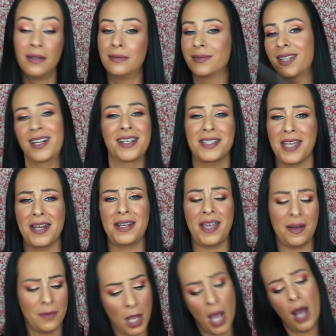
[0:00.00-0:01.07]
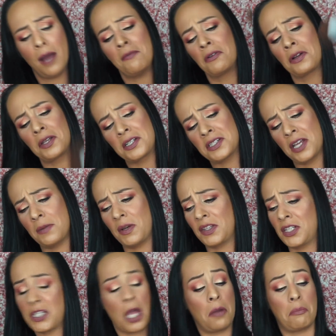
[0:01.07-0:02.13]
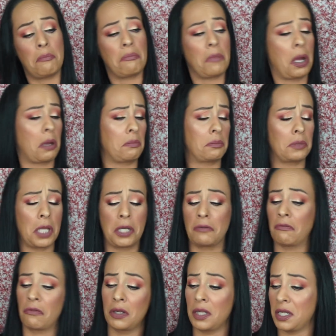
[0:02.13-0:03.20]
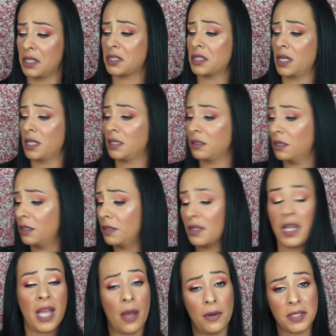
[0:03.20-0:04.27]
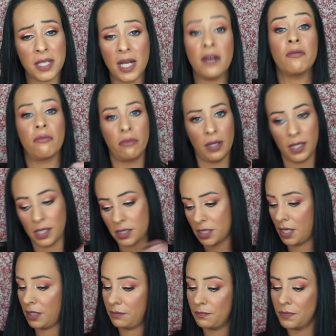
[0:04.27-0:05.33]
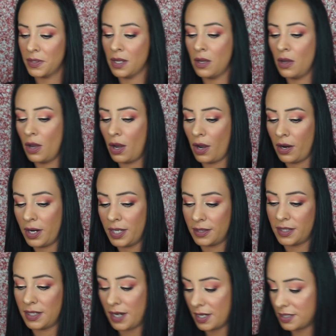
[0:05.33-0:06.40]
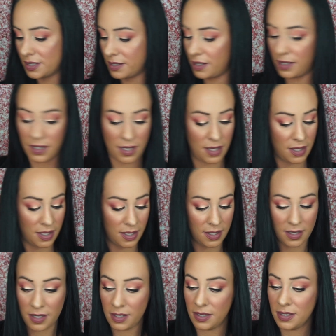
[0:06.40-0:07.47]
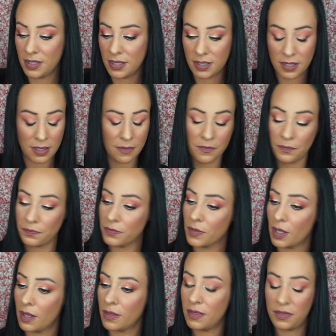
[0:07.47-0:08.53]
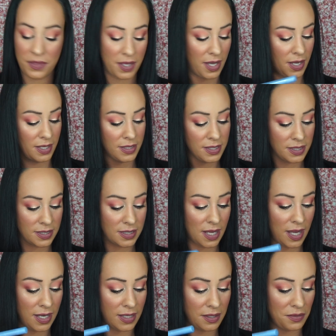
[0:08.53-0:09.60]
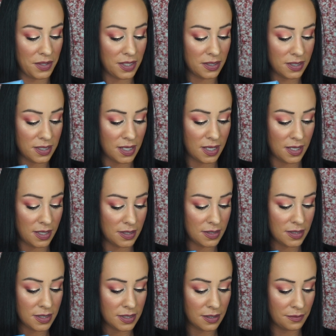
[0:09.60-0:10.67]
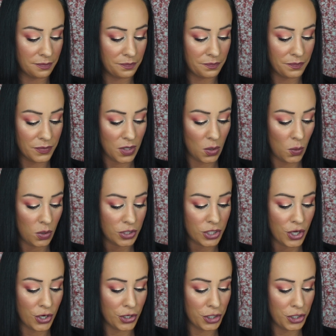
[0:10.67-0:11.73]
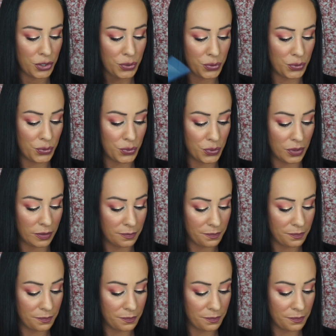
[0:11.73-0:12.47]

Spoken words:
Can I say it again? I'm really excited about these. I'm like really excited. Like how excited? Really excited. All right, the next thing is this, and this is, what are you?